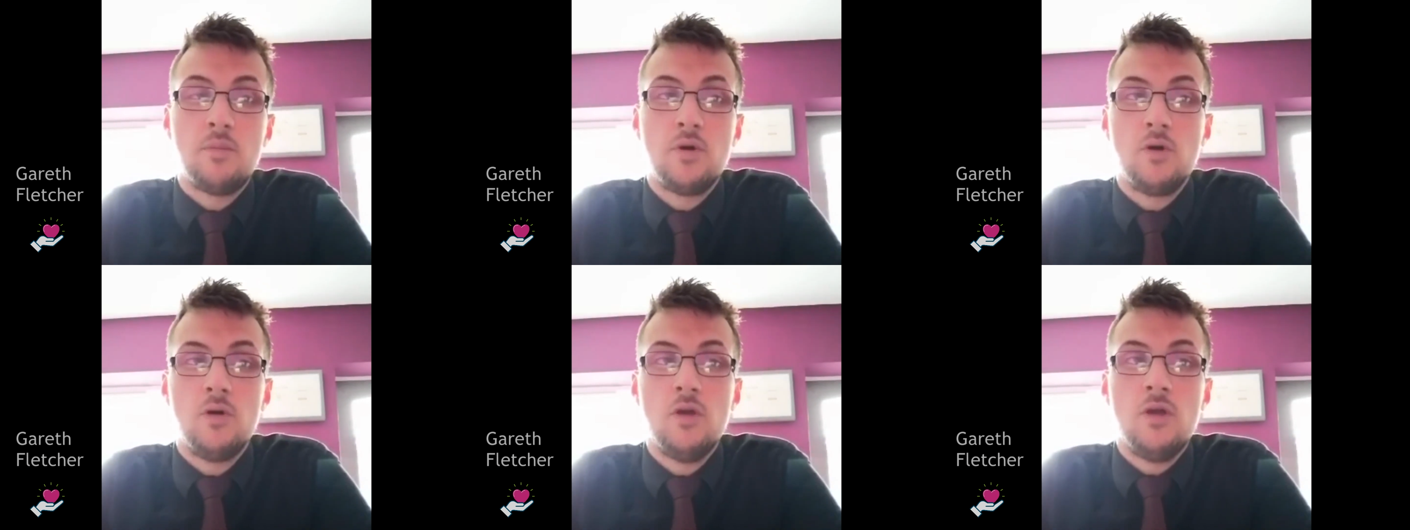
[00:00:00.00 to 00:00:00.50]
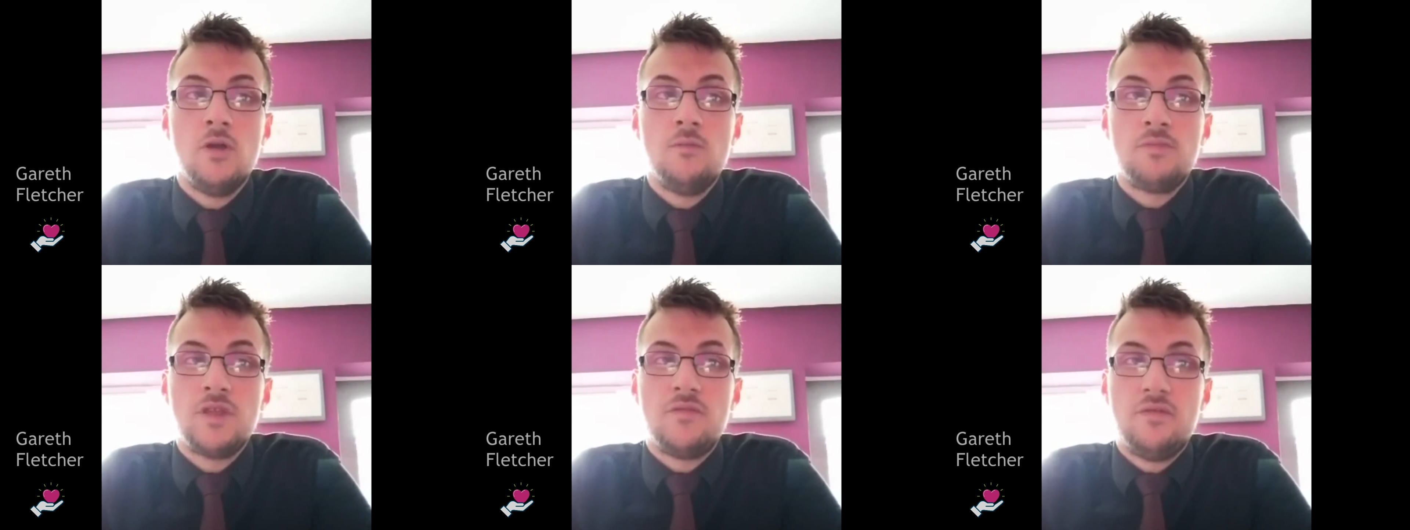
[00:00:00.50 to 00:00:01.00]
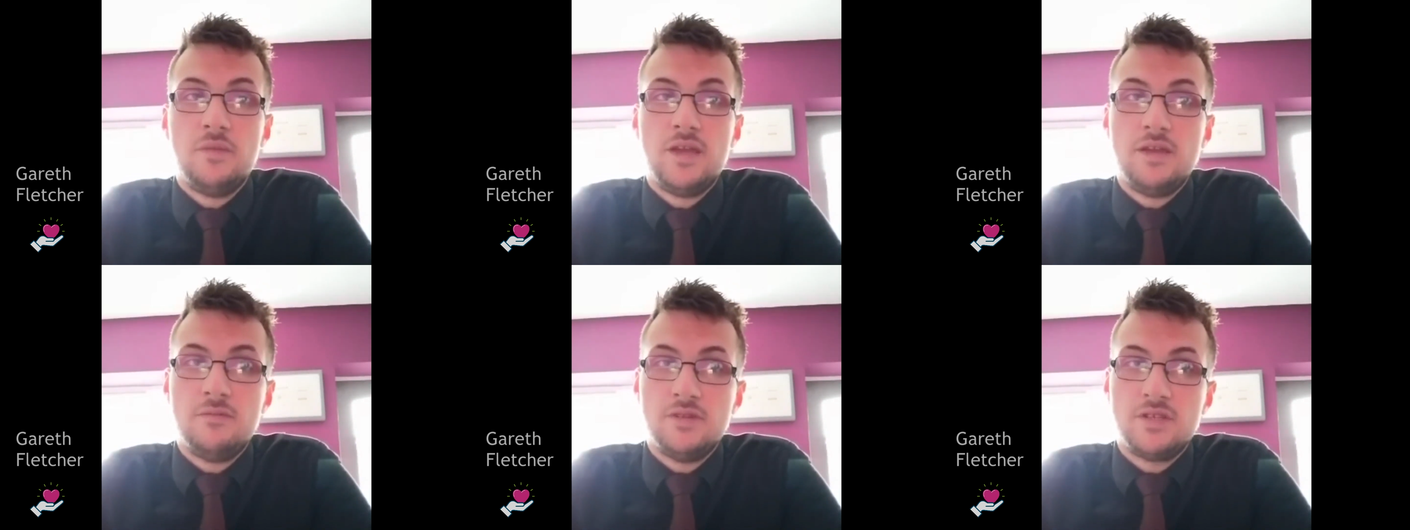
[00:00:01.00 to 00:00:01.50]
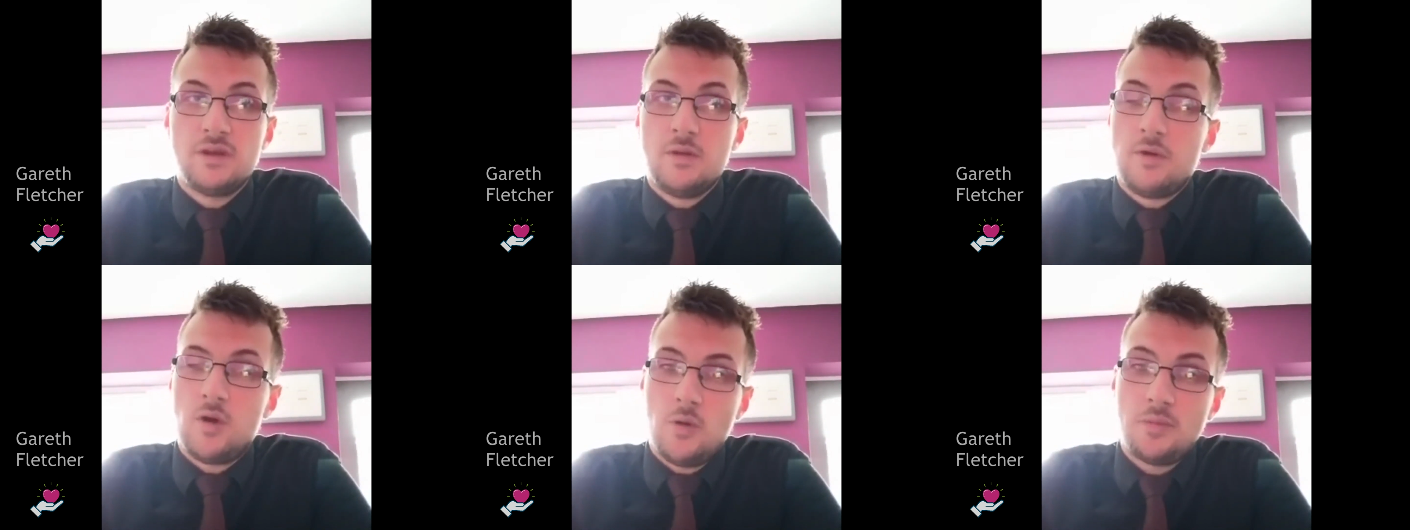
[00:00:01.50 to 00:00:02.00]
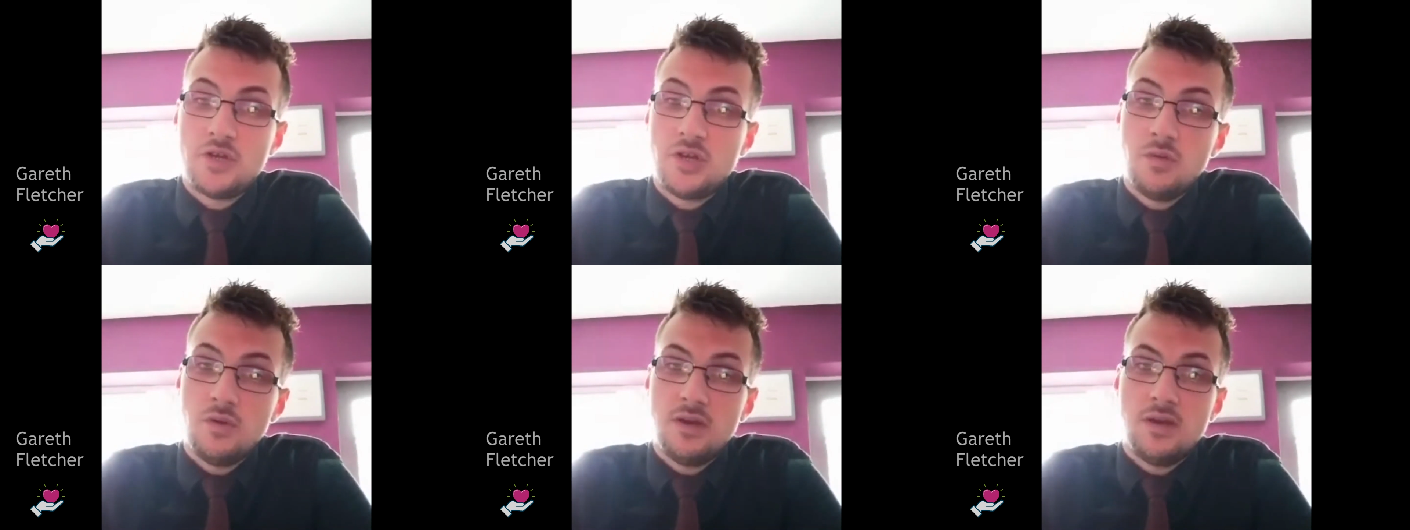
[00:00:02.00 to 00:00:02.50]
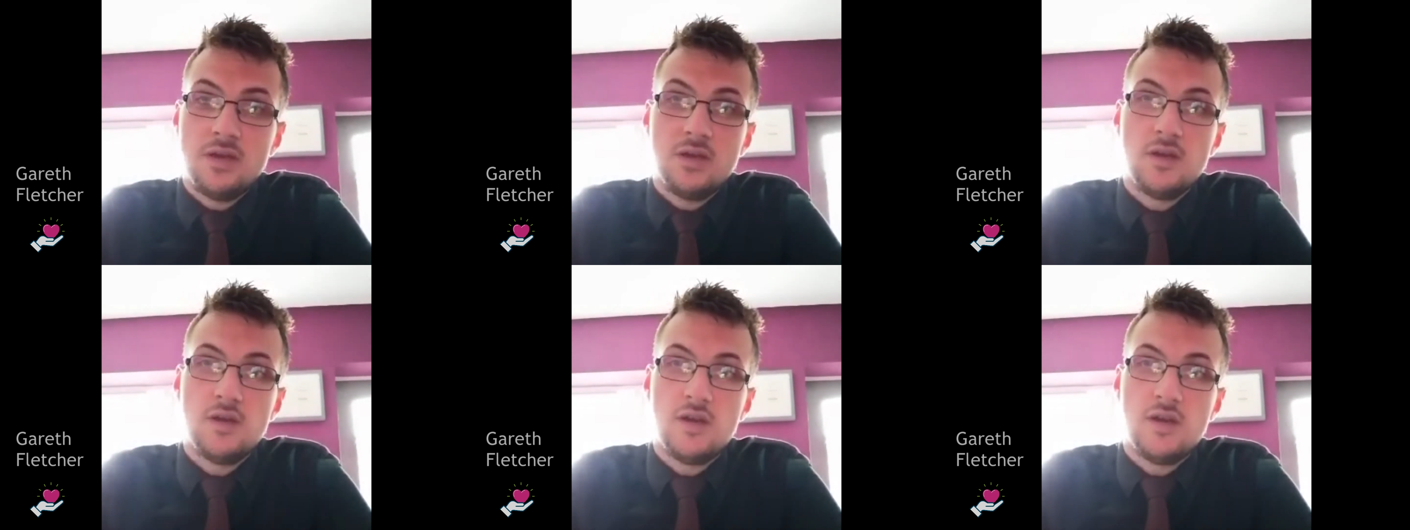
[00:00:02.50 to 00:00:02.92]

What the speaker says: But for me, it was about opportunity,